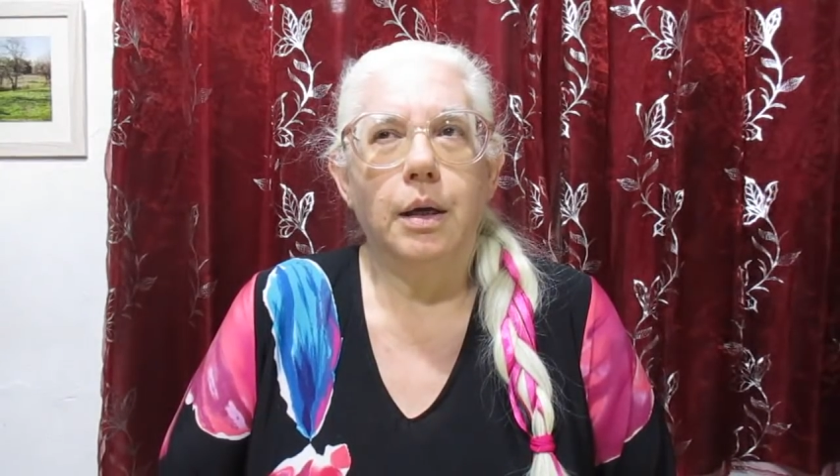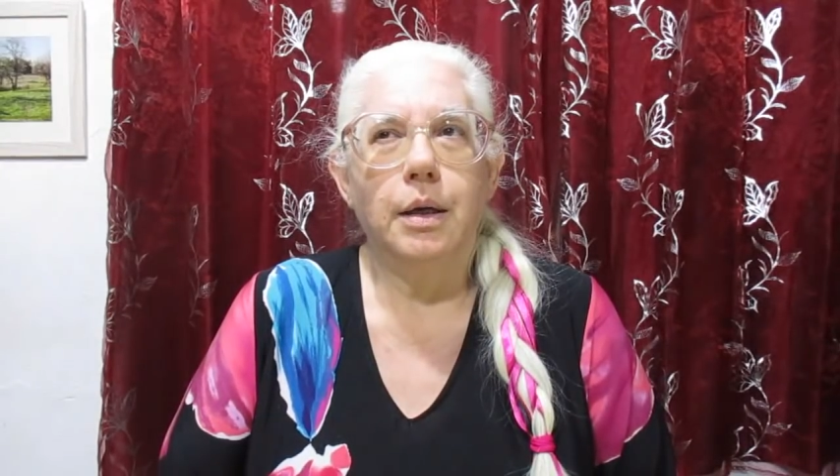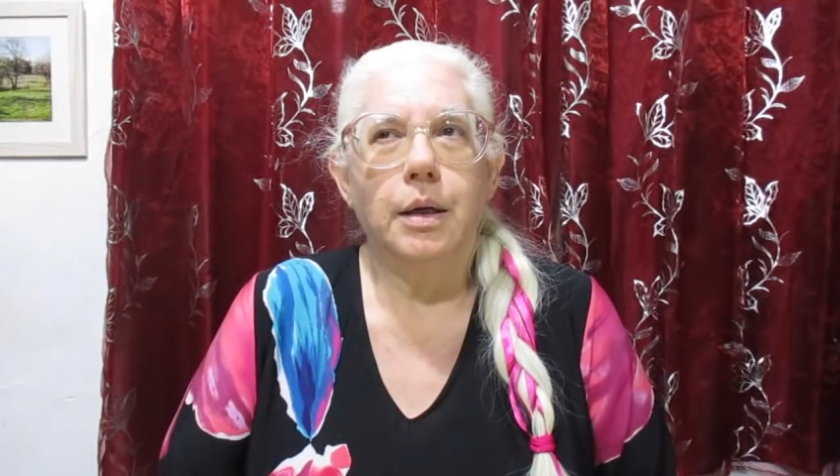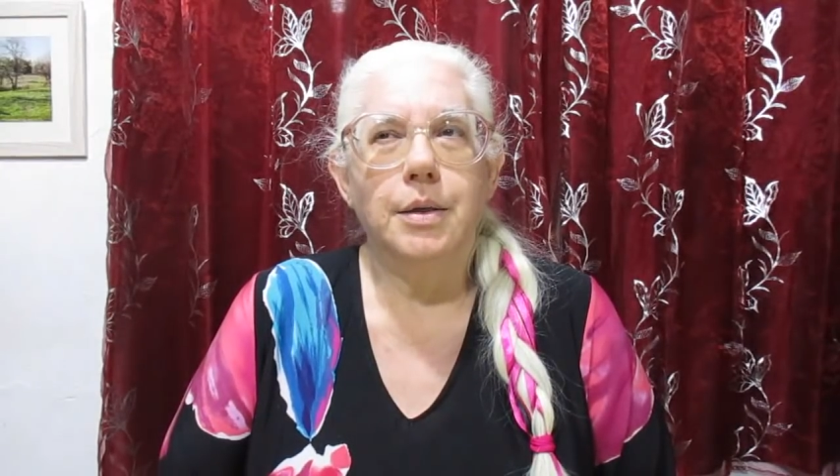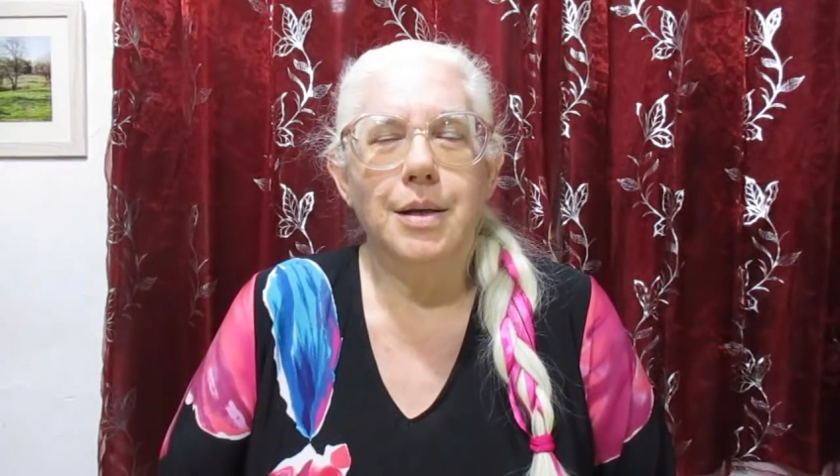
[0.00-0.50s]

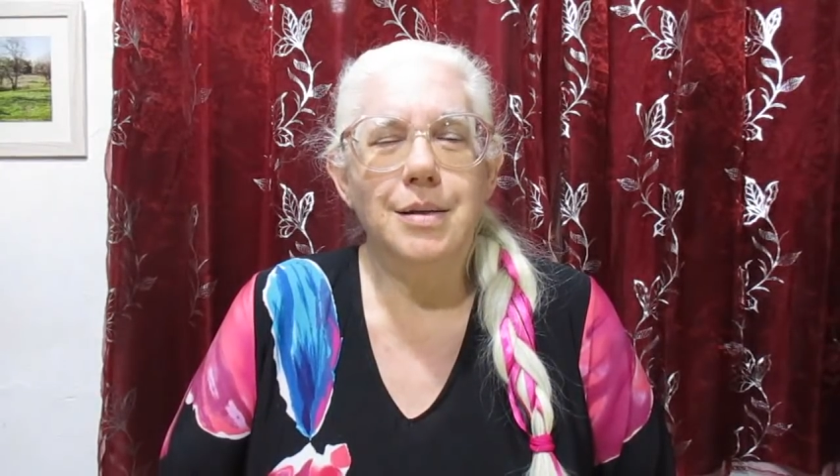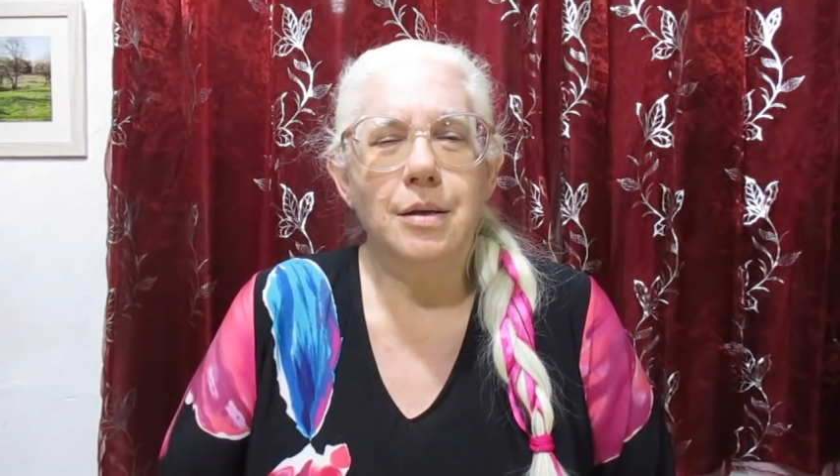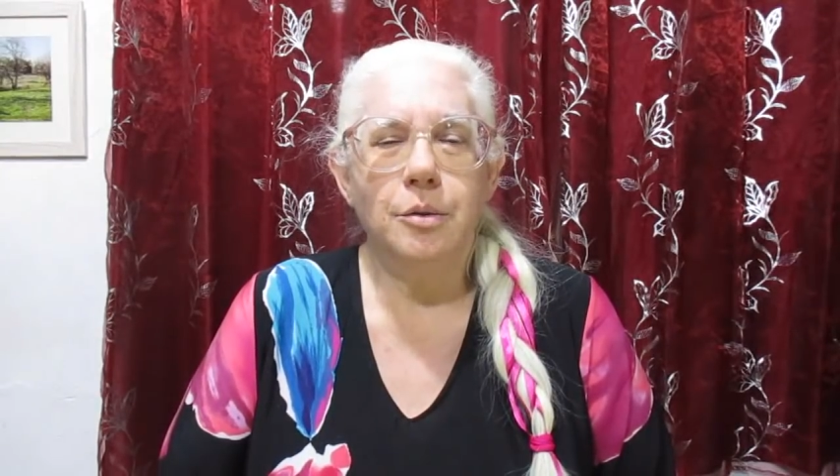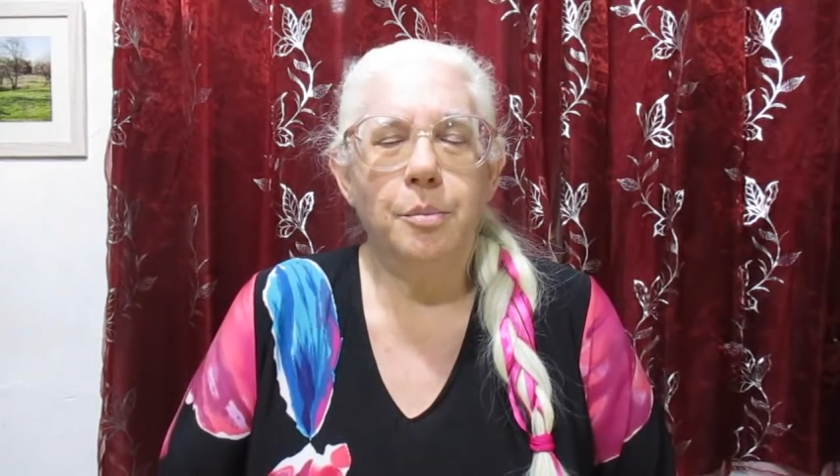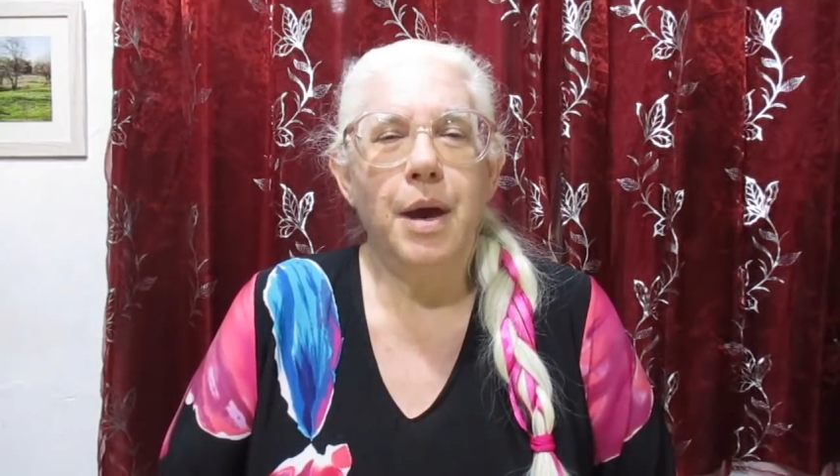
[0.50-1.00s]
It
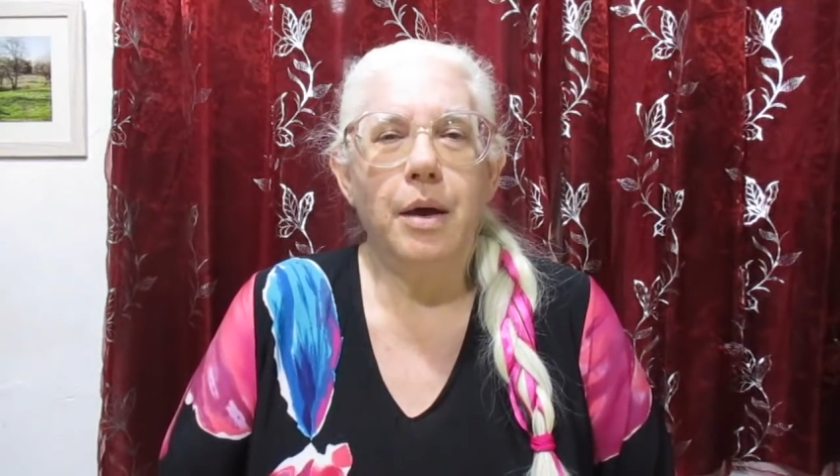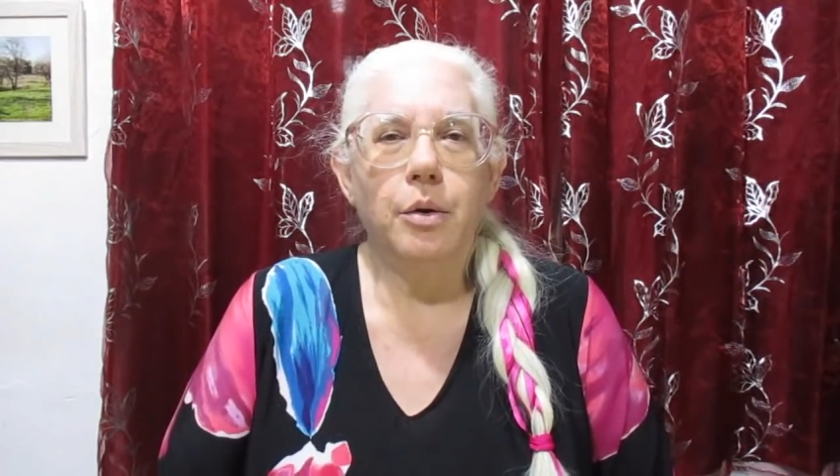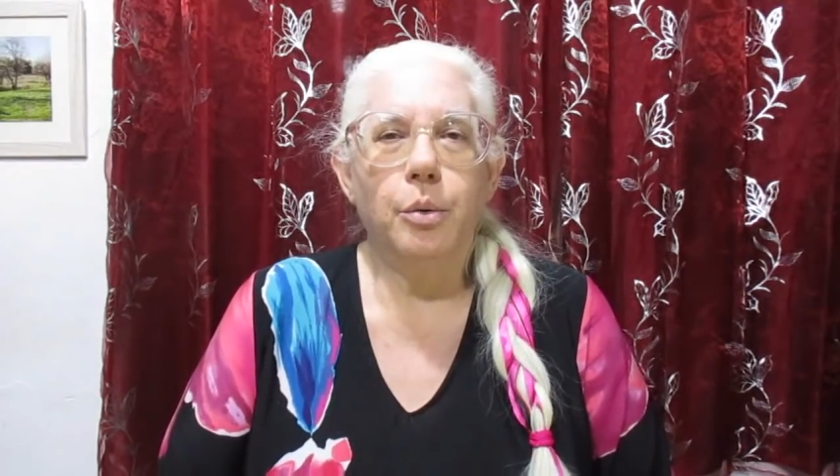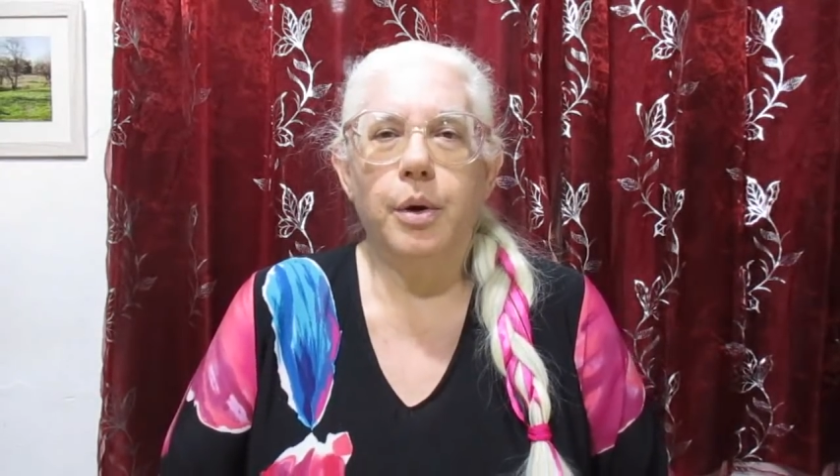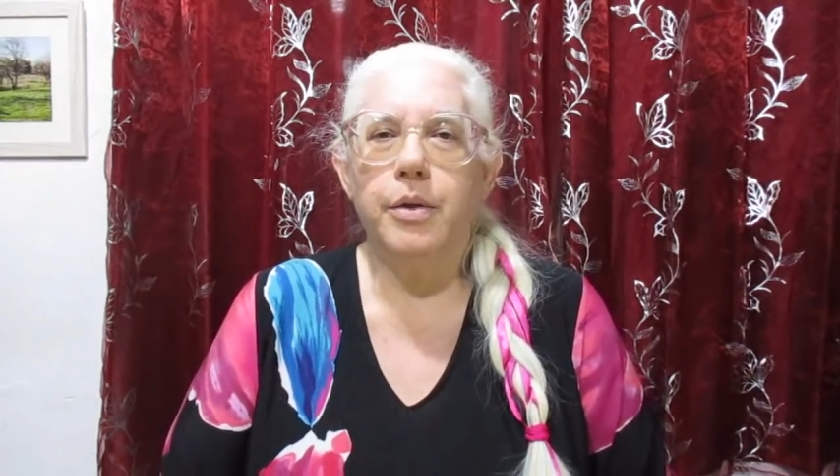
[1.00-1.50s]
doesn't matter
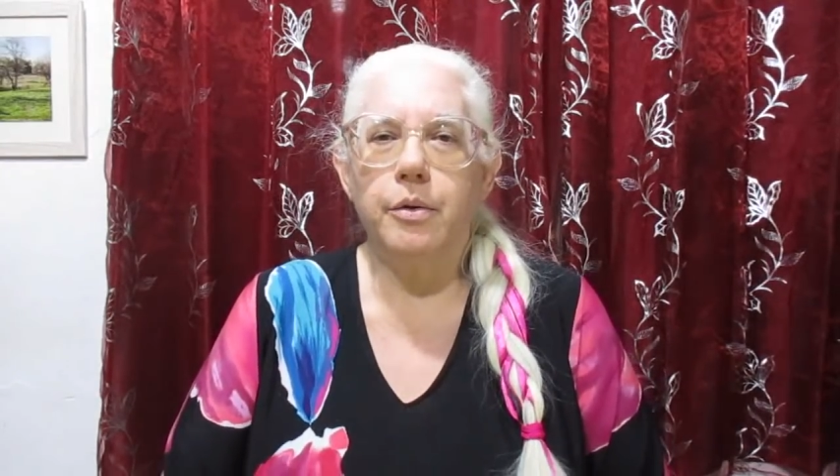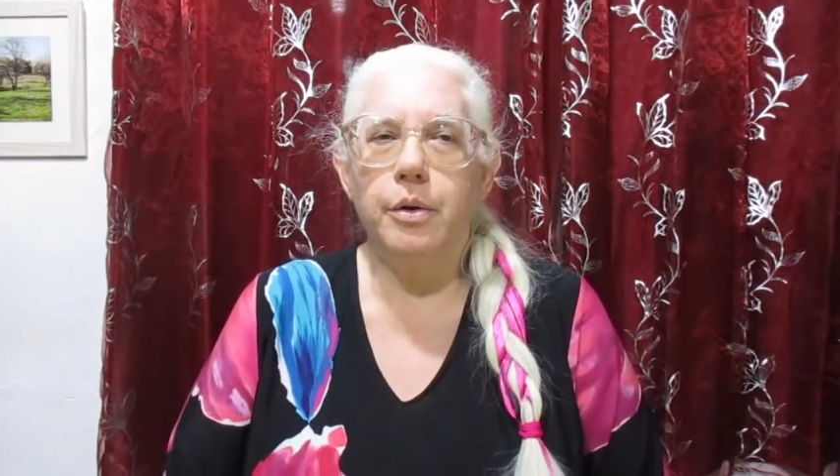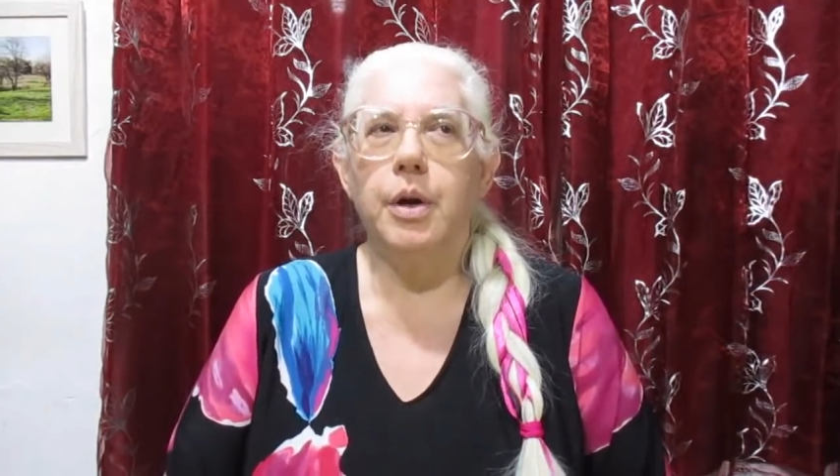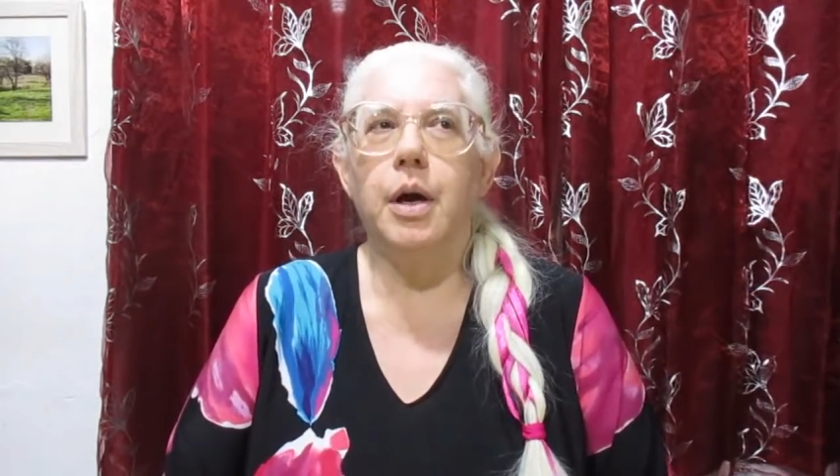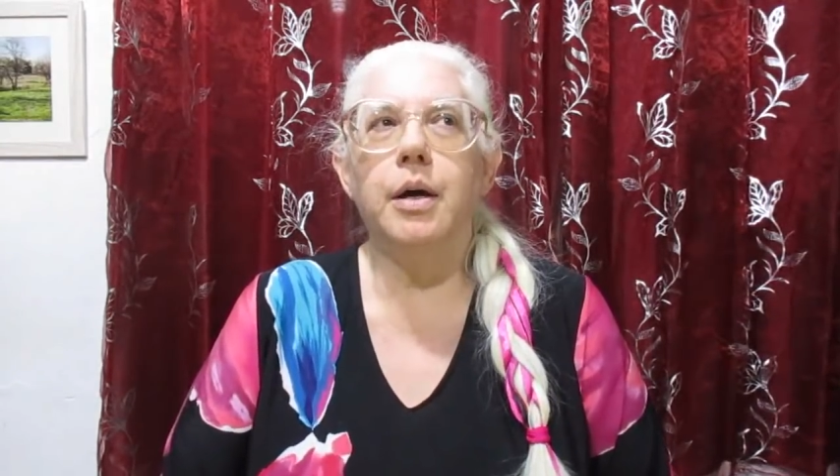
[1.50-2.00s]
whether or
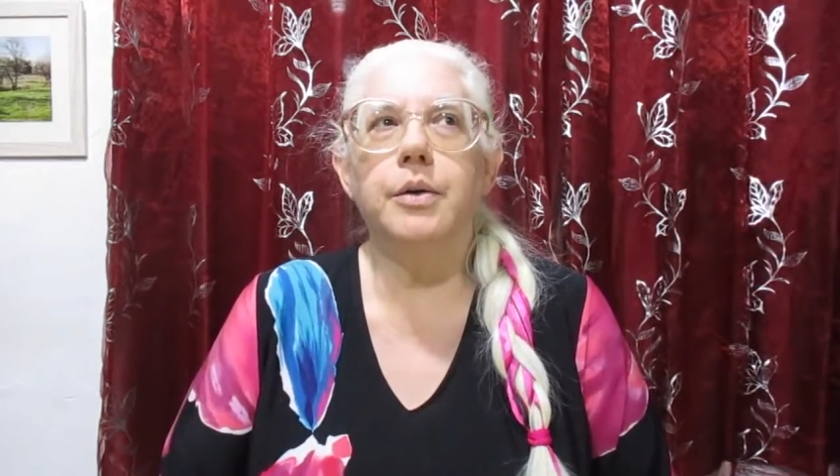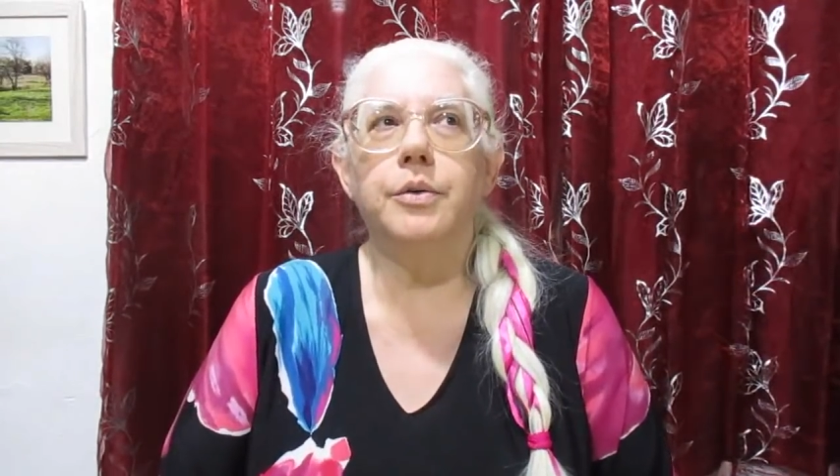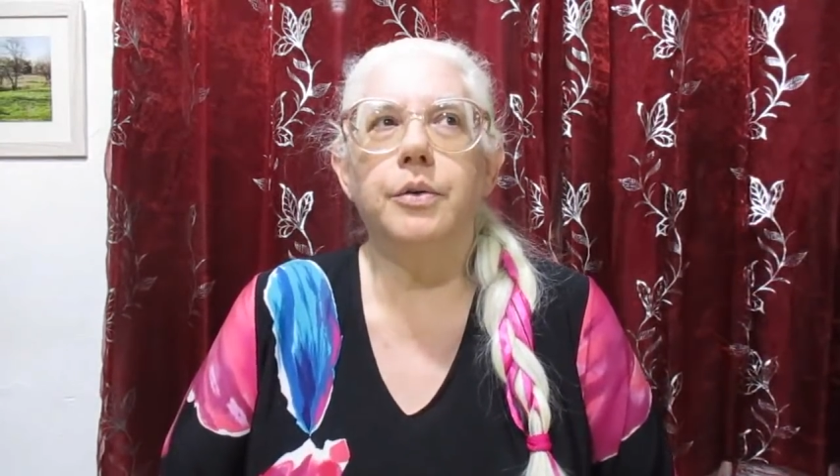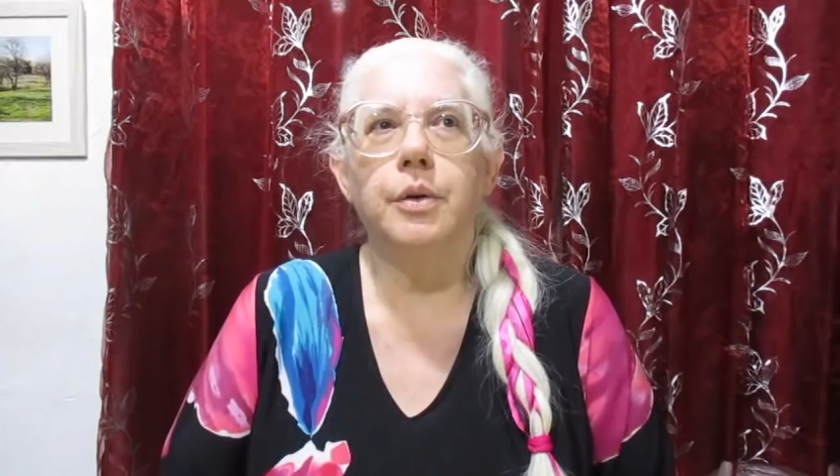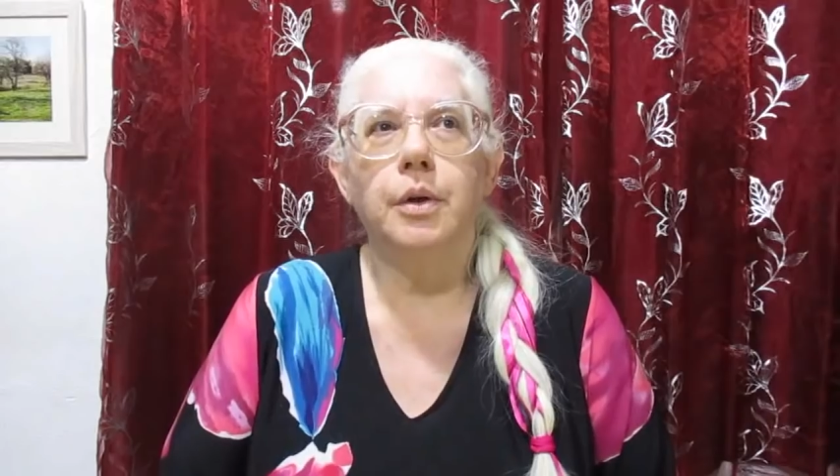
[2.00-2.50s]
not